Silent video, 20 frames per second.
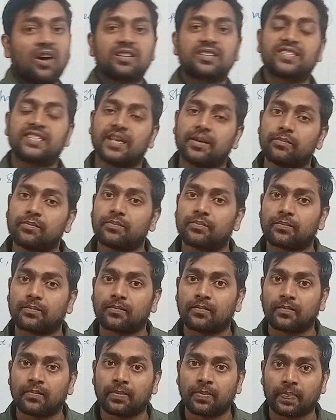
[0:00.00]
are same?
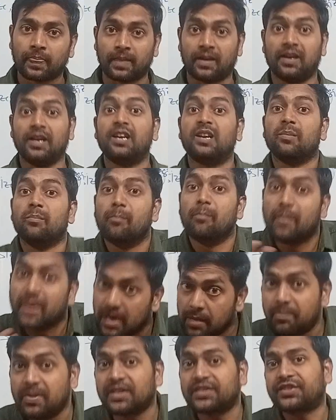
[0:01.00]
It
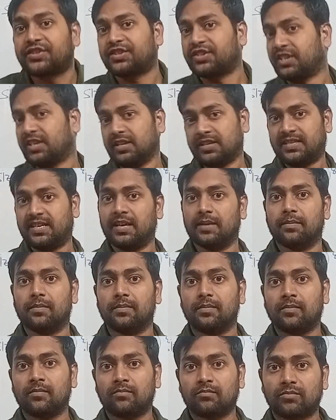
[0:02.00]
may be
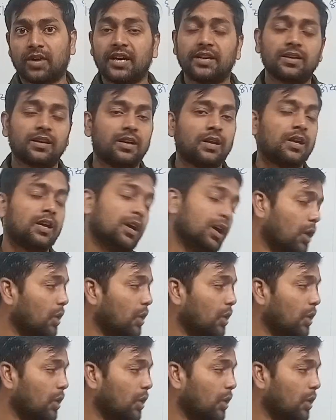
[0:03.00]
same, right?